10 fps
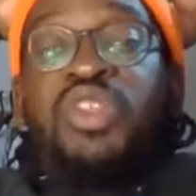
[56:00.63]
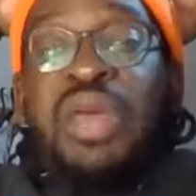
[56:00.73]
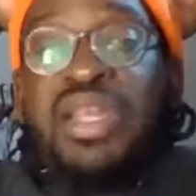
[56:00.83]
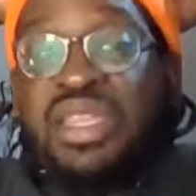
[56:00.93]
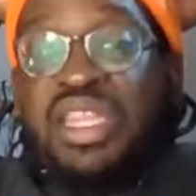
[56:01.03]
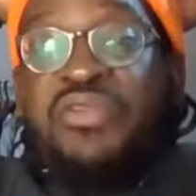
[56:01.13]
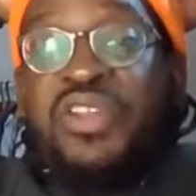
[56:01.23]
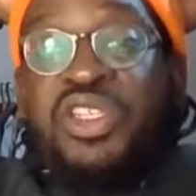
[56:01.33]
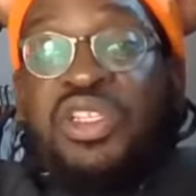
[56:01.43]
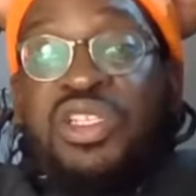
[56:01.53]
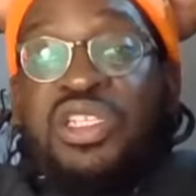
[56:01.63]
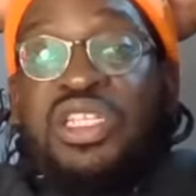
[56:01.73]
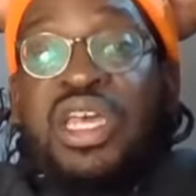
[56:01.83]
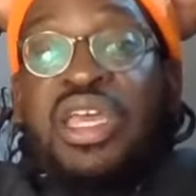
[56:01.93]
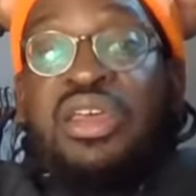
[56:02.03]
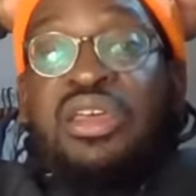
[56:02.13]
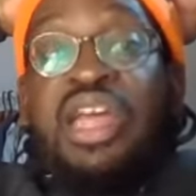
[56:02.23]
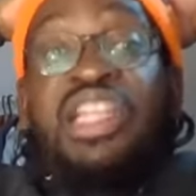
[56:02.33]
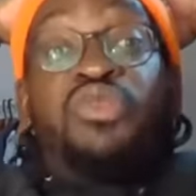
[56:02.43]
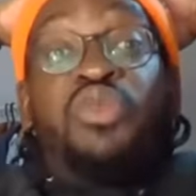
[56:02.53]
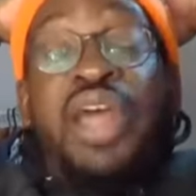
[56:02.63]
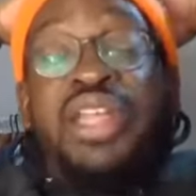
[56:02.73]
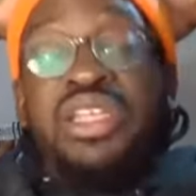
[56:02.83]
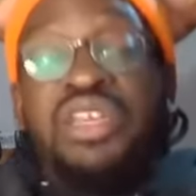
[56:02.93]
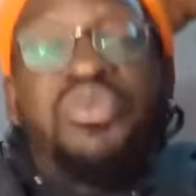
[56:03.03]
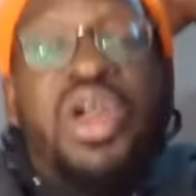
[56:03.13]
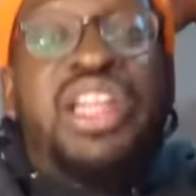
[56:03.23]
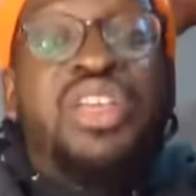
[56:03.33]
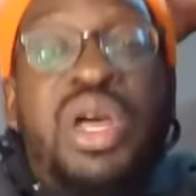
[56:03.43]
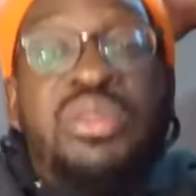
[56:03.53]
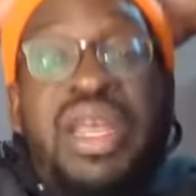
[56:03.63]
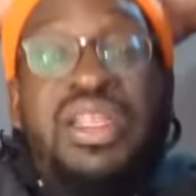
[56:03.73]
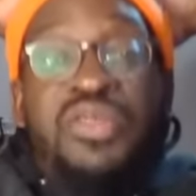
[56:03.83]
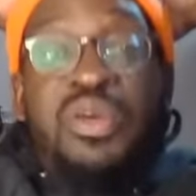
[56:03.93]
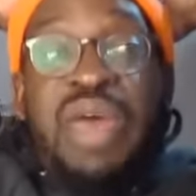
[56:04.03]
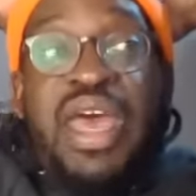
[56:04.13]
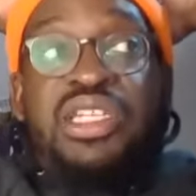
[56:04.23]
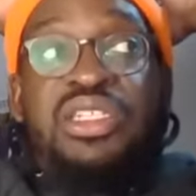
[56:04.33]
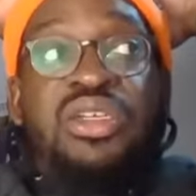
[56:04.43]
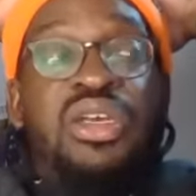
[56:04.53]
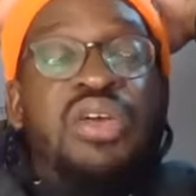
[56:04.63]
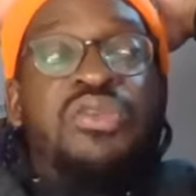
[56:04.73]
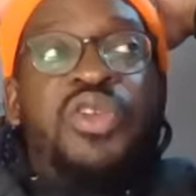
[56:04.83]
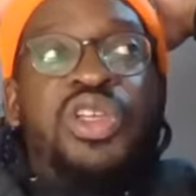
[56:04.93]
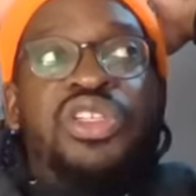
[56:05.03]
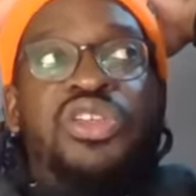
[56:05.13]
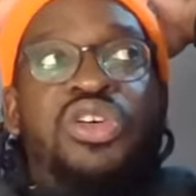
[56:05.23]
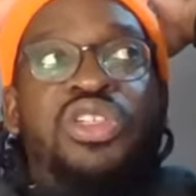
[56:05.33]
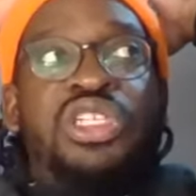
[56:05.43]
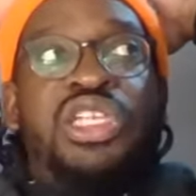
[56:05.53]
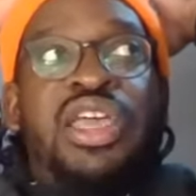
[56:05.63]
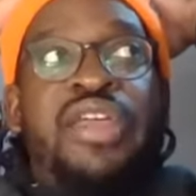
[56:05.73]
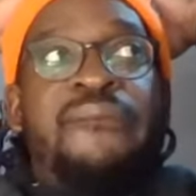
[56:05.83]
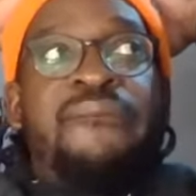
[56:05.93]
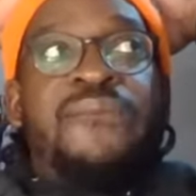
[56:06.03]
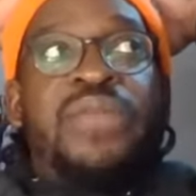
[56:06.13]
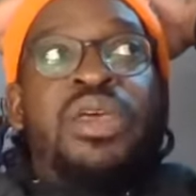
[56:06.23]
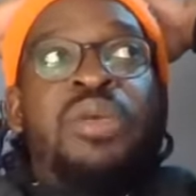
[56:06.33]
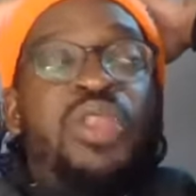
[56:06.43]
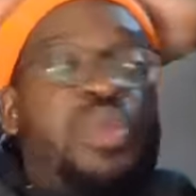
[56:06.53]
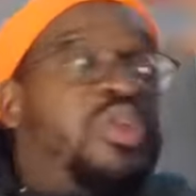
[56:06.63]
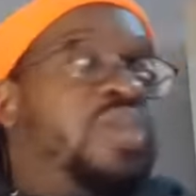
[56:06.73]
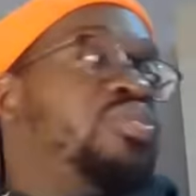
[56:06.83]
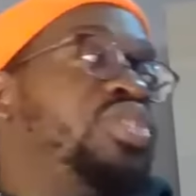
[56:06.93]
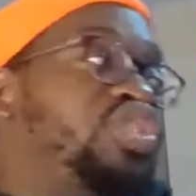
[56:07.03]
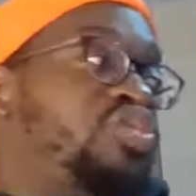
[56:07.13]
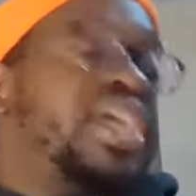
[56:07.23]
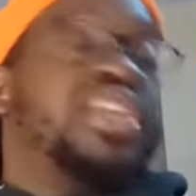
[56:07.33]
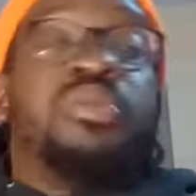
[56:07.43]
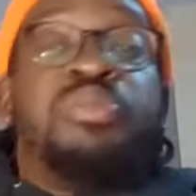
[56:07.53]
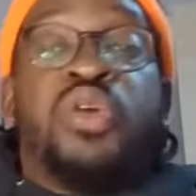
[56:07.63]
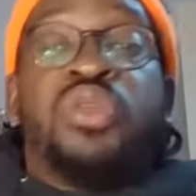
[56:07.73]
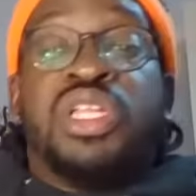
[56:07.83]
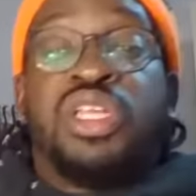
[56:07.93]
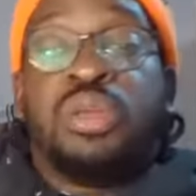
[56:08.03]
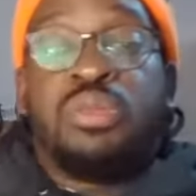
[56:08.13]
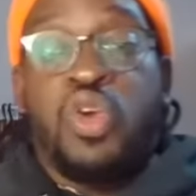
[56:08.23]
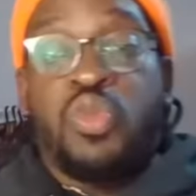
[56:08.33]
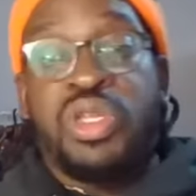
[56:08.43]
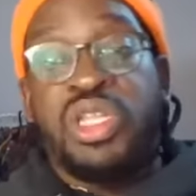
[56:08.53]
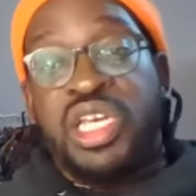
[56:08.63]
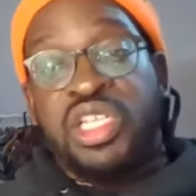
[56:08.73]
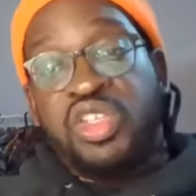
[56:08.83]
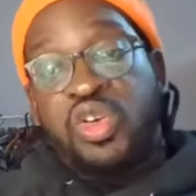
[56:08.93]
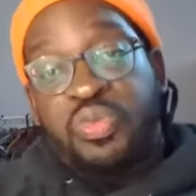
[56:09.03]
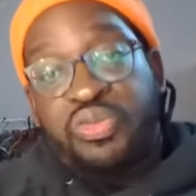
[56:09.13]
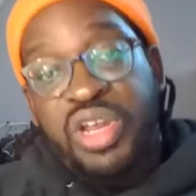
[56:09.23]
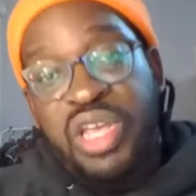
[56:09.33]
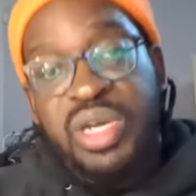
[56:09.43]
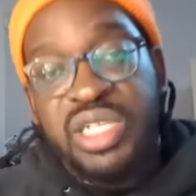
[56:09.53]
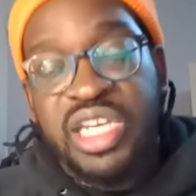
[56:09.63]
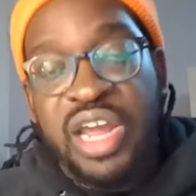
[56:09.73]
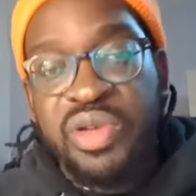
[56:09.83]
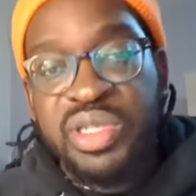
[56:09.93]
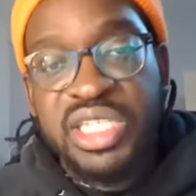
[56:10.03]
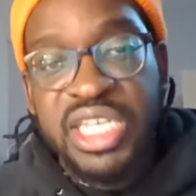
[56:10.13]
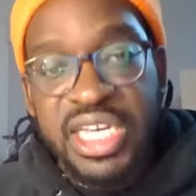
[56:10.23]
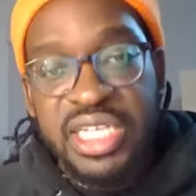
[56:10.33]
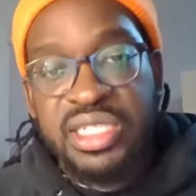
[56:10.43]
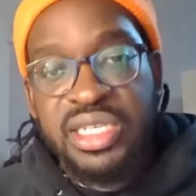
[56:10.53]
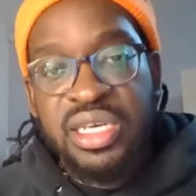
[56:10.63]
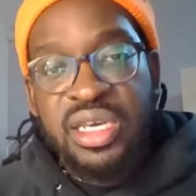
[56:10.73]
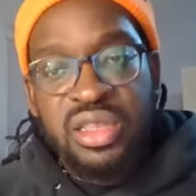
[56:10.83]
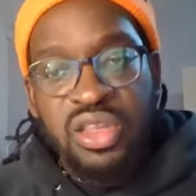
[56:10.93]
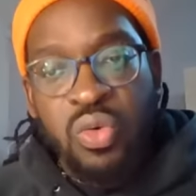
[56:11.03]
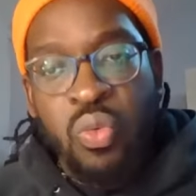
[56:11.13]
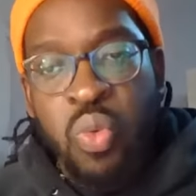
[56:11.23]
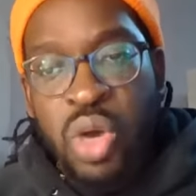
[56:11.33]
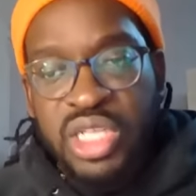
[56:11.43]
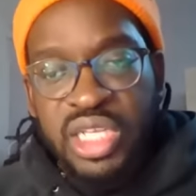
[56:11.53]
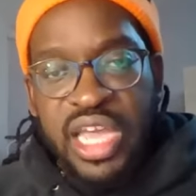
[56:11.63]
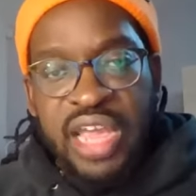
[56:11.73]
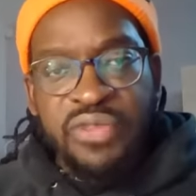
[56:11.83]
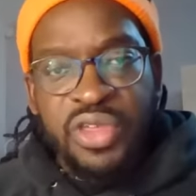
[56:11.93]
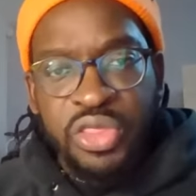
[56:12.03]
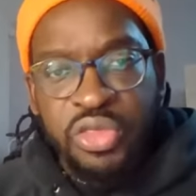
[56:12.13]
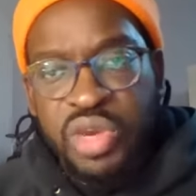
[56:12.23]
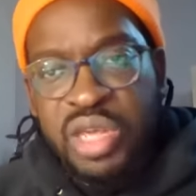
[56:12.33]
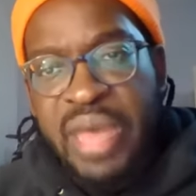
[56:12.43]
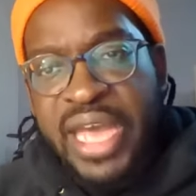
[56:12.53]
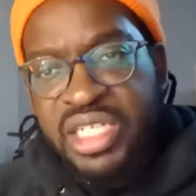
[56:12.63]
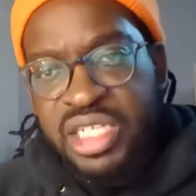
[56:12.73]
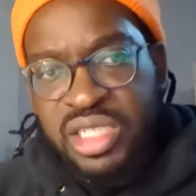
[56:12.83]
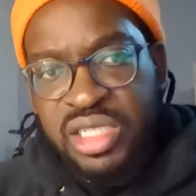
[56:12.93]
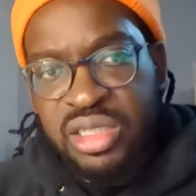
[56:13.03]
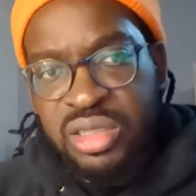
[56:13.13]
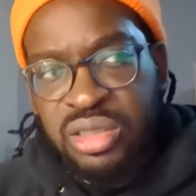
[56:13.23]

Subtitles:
was magnificent today, and he rightly won man of the match for his knock today. But the problem with Dre and the bowling at the moment is you're pretty much guaranteed that 1 in every 3 matches,